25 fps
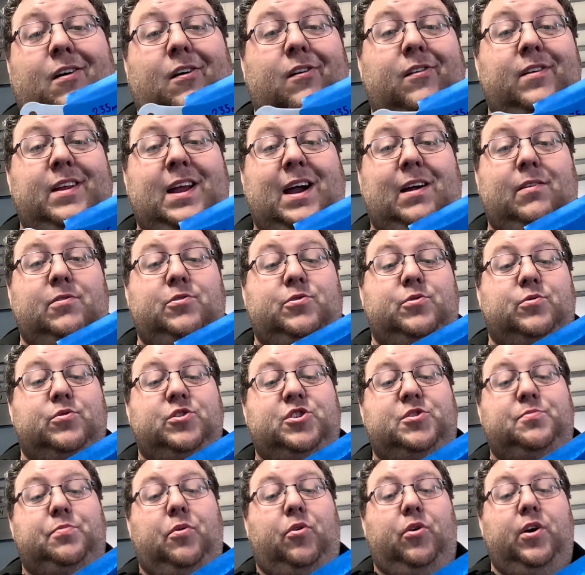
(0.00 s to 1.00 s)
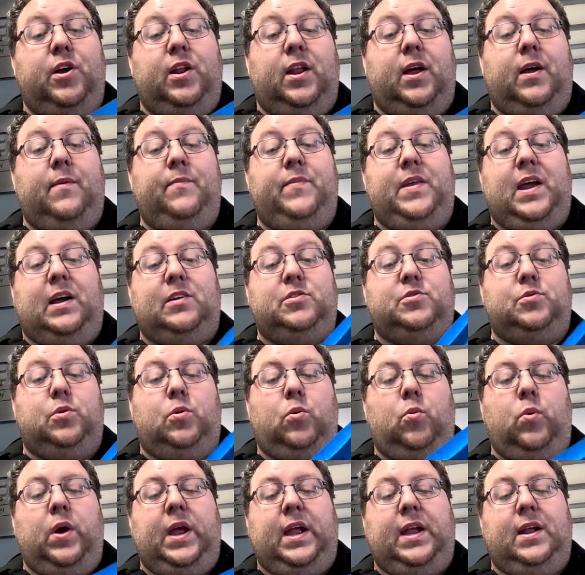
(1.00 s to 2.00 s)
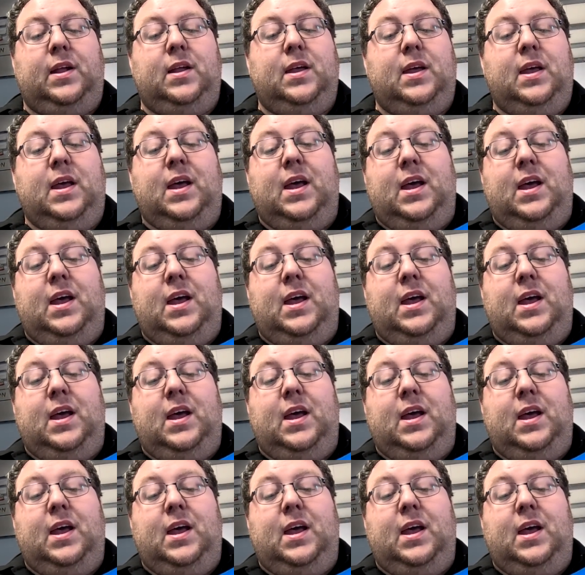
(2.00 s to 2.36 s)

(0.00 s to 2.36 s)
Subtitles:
on the actual spoiler, the actual wing.